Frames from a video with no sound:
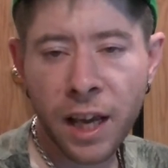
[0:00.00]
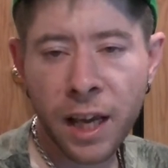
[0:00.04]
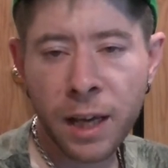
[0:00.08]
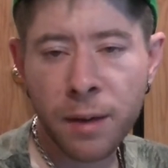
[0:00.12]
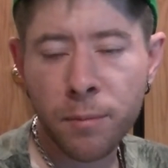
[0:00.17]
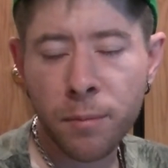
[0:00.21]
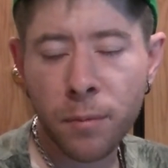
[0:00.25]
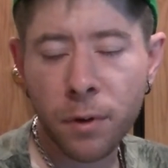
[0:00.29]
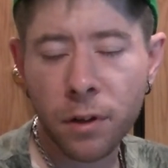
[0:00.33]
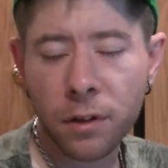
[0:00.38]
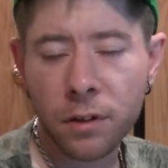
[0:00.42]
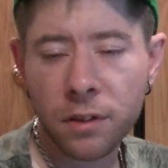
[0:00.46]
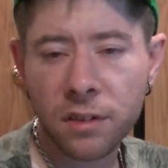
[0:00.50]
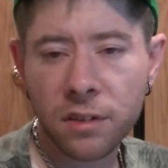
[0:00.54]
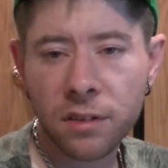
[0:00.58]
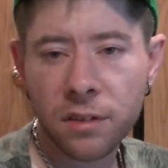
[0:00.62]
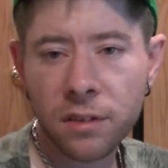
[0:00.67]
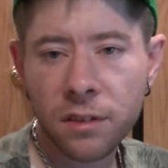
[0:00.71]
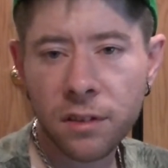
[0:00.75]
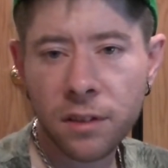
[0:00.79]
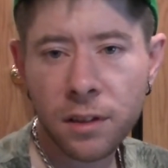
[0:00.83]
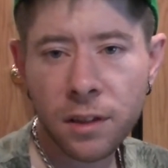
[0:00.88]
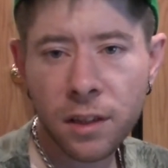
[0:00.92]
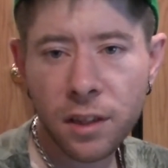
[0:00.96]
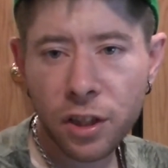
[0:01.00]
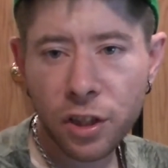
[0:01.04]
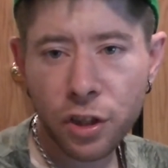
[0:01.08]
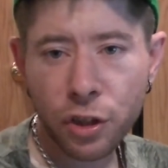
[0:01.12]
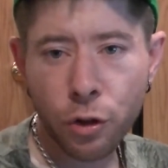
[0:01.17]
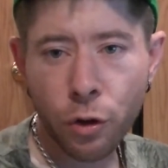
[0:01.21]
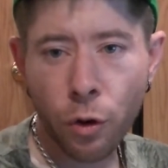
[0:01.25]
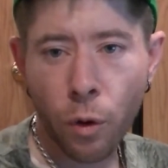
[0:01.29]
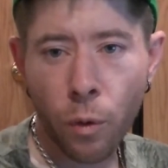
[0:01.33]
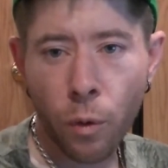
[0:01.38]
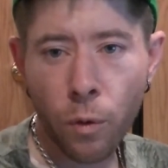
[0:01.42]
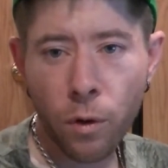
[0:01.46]
8 months?
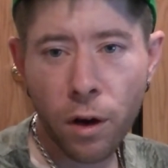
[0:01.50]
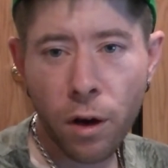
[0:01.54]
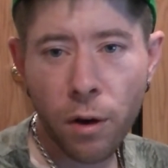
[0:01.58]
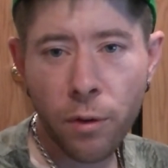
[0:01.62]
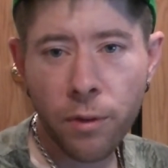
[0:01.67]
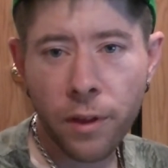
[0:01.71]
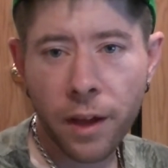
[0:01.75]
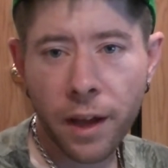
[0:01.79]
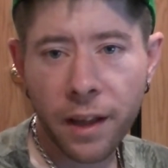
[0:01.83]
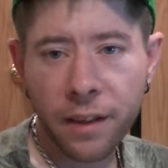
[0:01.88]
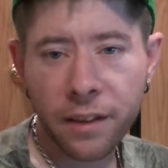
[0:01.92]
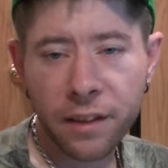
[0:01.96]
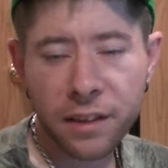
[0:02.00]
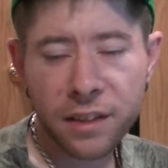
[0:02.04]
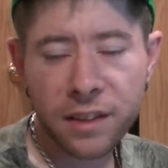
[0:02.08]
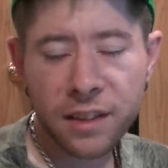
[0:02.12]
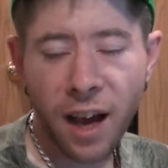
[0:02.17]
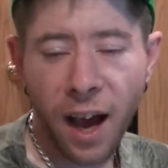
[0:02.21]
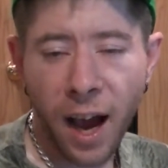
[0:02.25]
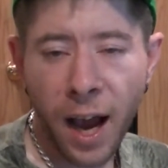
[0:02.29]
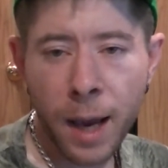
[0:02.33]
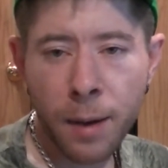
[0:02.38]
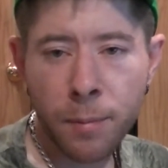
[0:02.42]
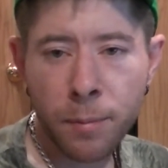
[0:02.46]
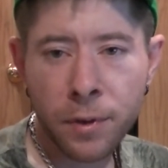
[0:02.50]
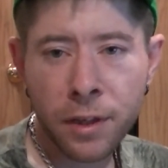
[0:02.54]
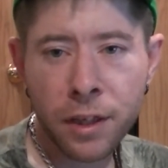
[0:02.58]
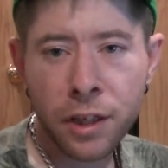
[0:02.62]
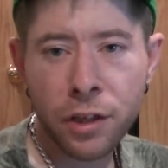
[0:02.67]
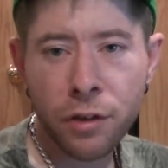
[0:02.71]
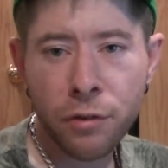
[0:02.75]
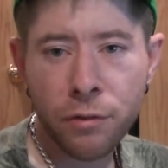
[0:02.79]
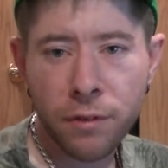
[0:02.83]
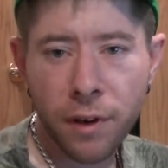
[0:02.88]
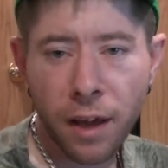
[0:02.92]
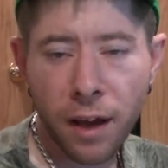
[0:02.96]
You don't know that. The timing,
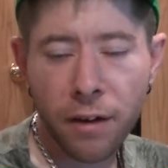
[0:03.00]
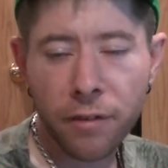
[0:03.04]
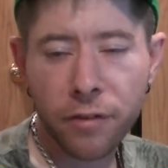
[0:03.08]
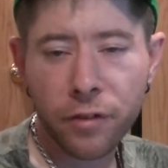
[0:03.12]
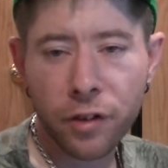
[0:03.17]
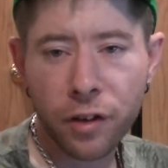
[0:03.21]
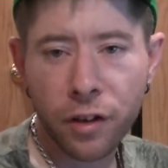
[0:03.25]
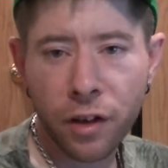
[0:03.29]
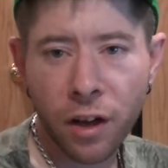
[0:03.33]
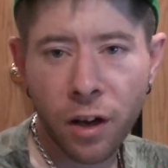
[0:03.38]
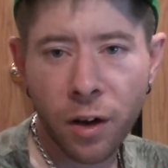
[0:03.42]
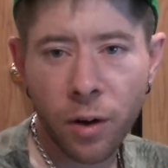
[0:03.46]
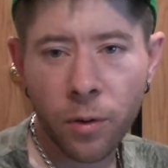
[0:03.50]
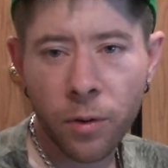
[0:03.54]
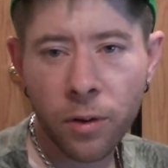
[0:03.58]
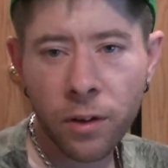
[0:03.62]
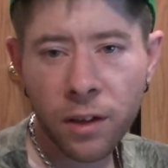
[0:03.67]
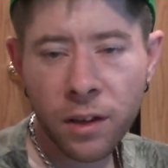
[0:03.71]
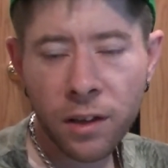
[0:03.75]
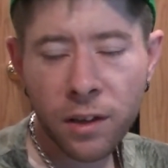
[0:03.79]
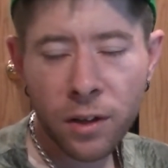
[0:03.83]
you never know.